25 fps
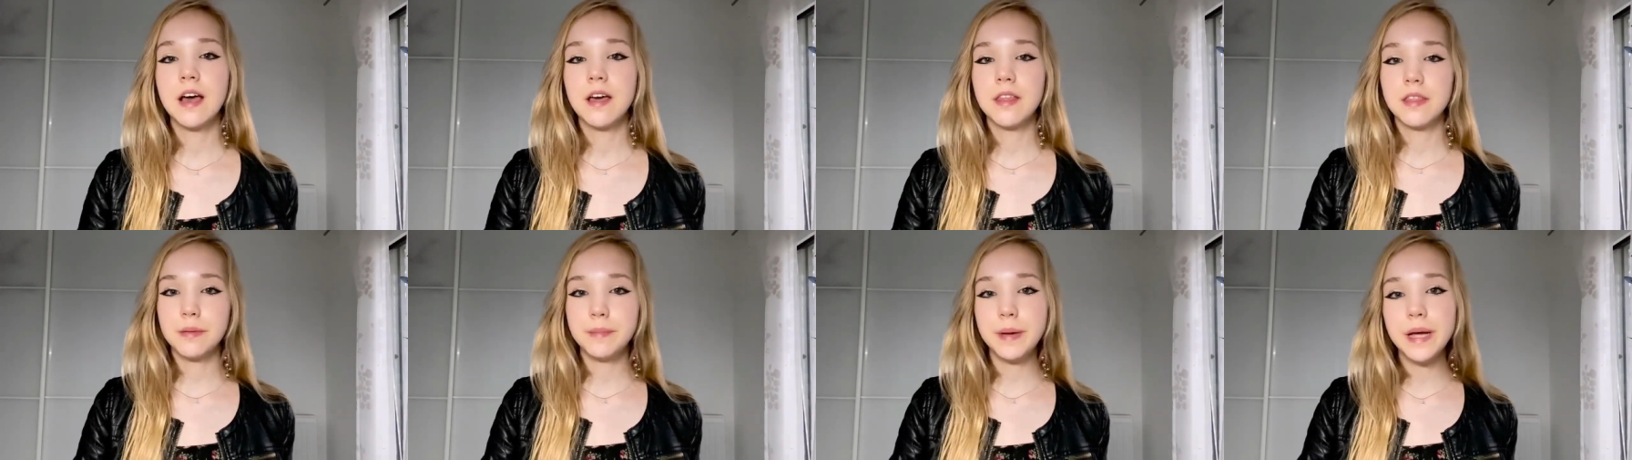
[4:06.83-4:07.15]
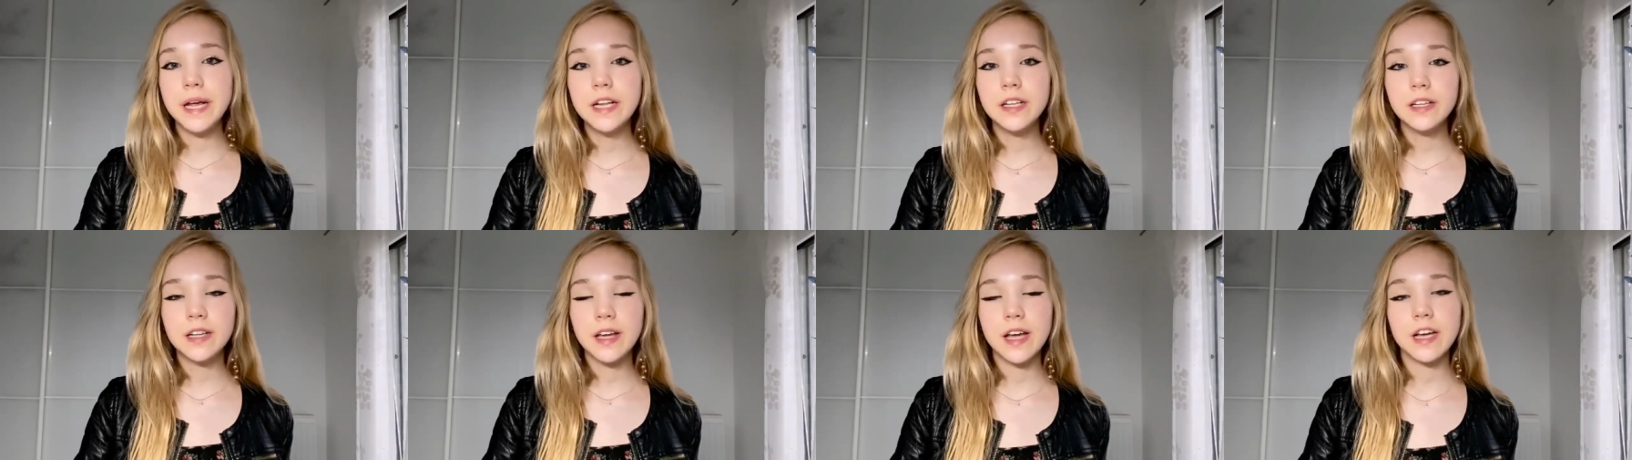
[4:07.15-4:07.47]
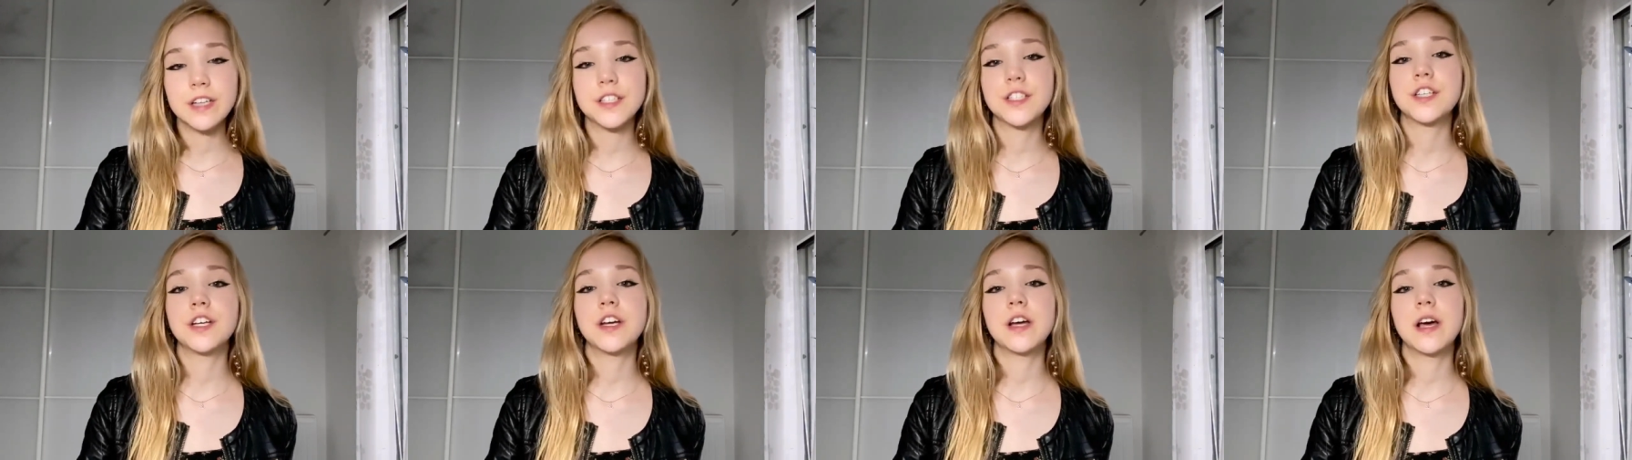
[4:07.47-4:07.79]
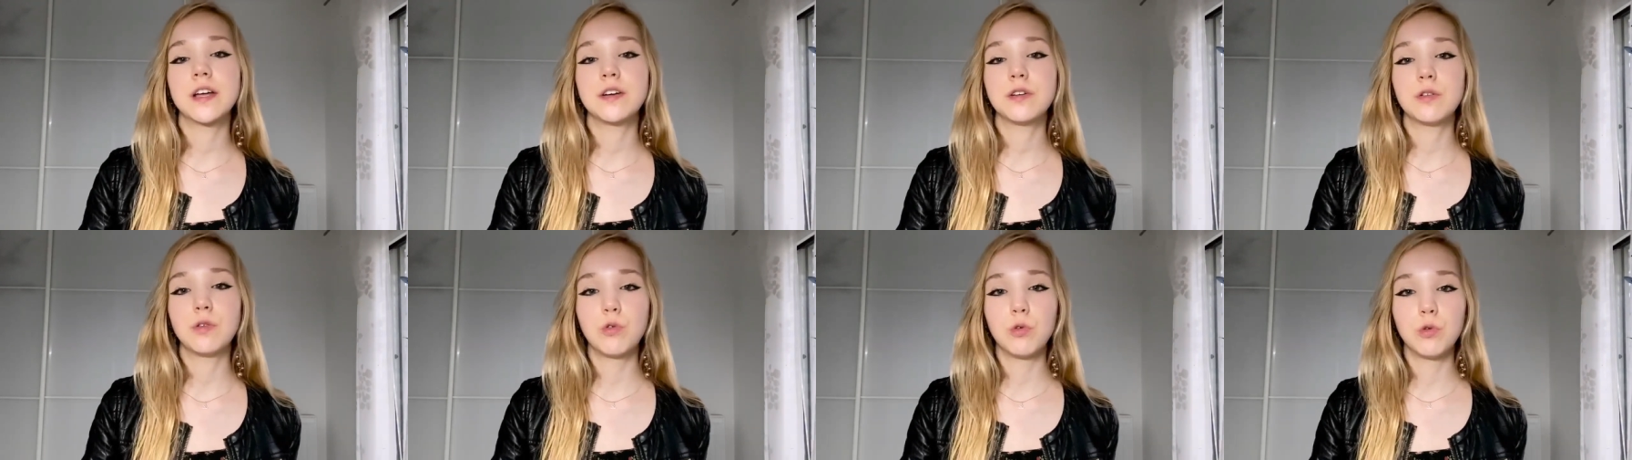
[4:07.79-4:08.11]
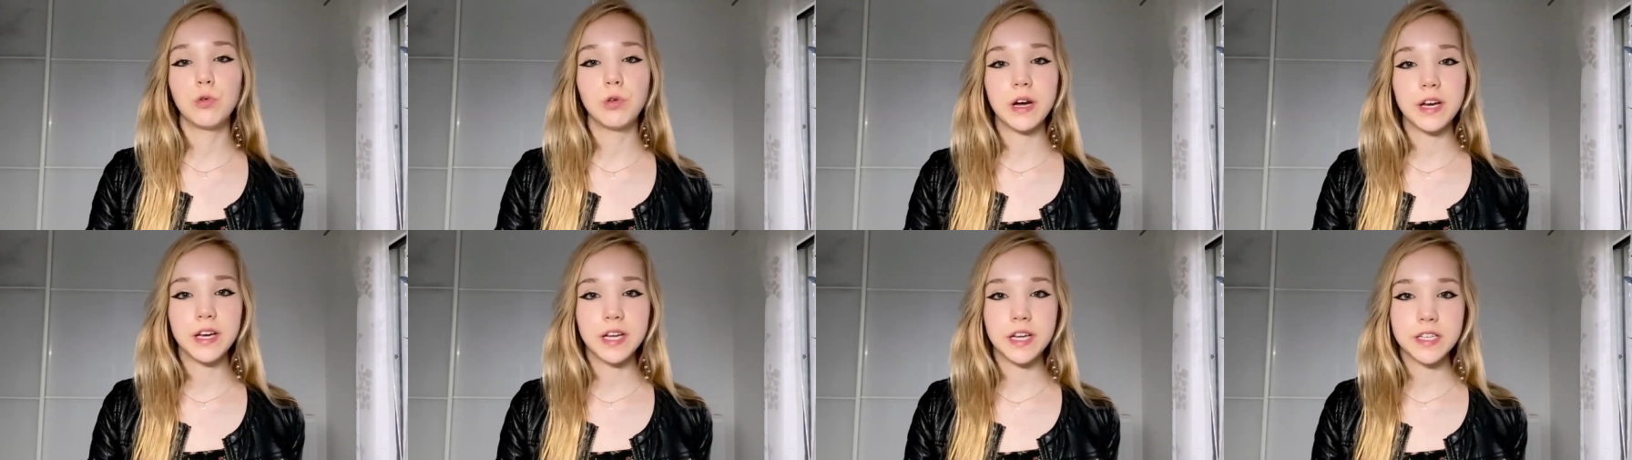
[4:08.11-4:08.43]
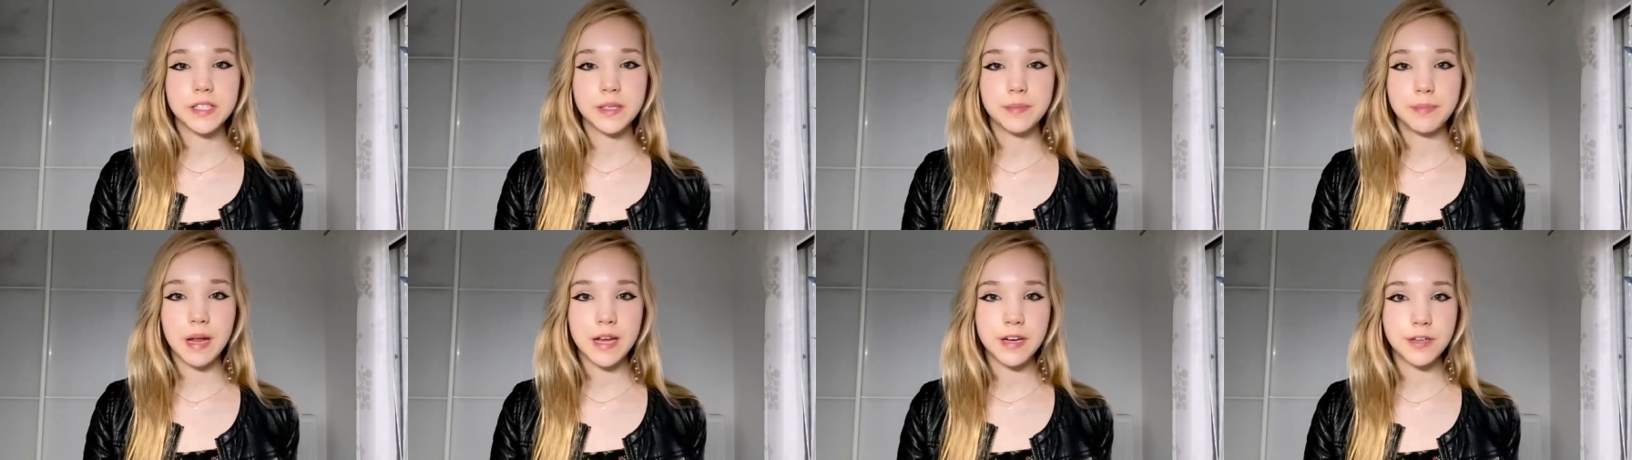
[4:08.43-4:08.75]
the male cashier had already
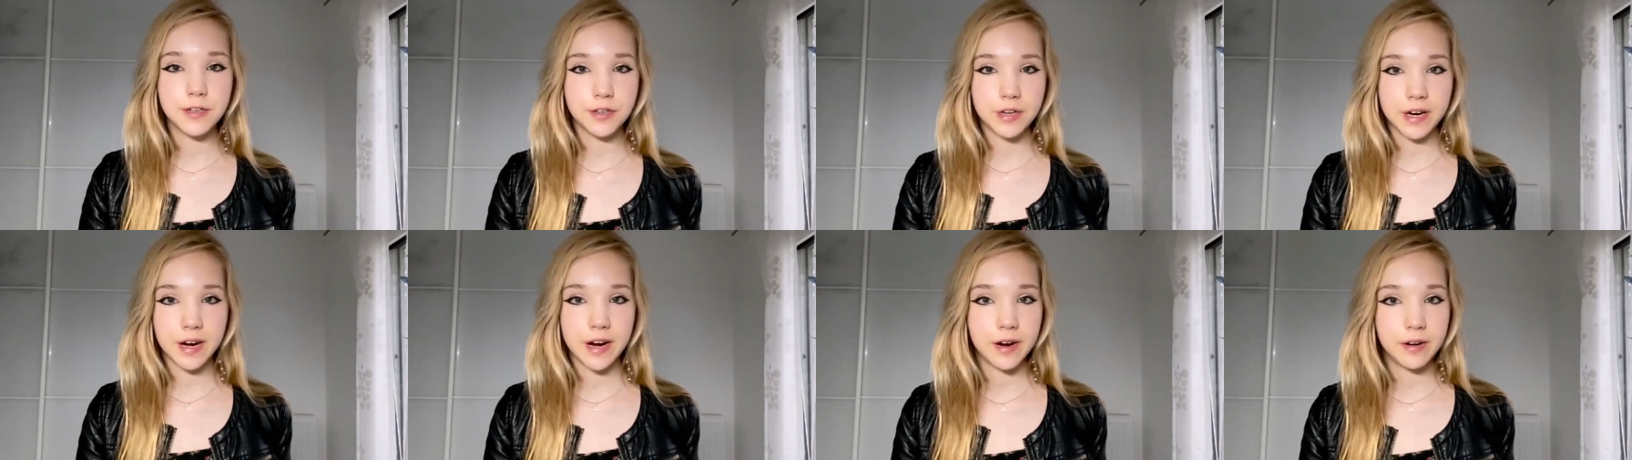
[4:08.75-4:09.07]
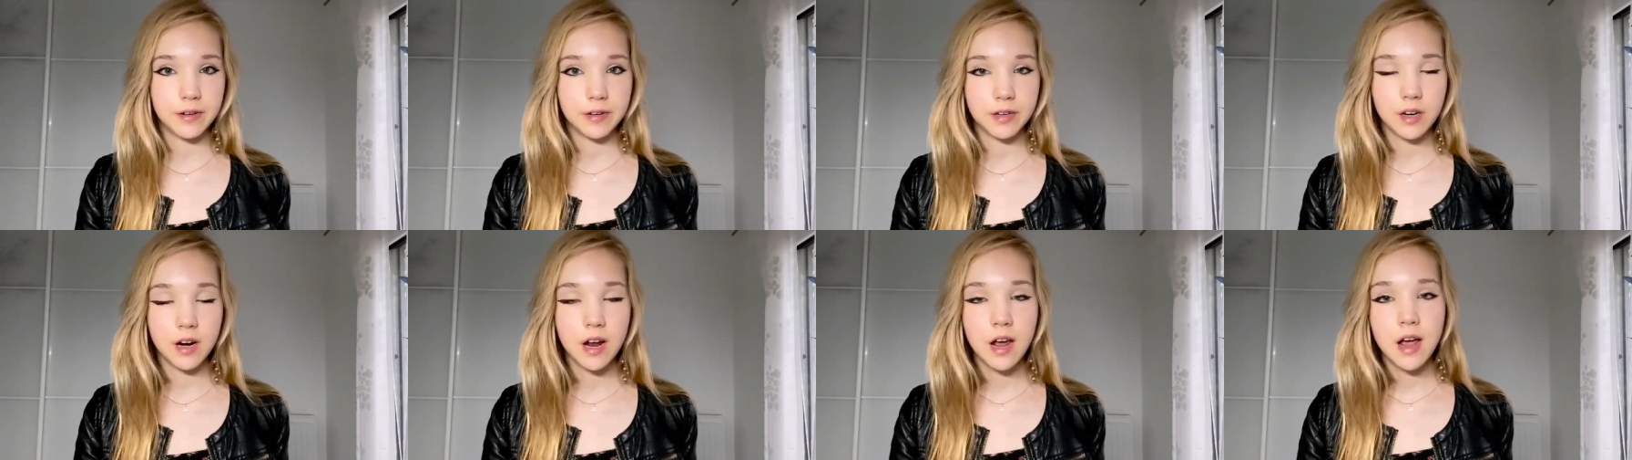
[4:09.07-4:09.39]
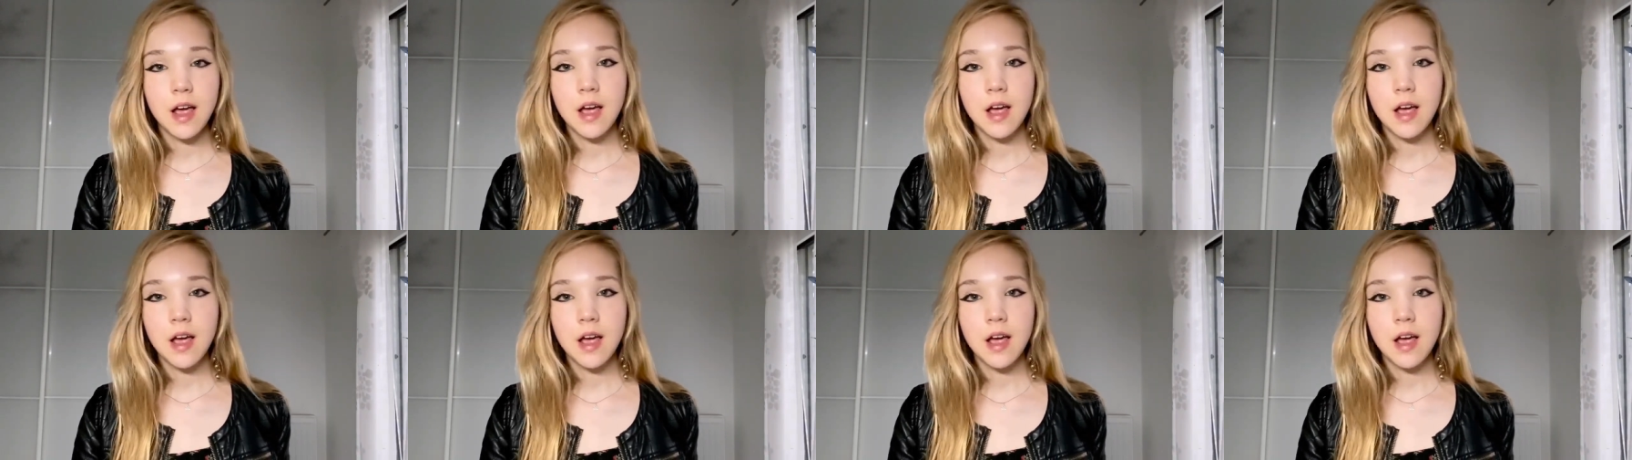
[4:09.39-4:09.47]
explained to Karen.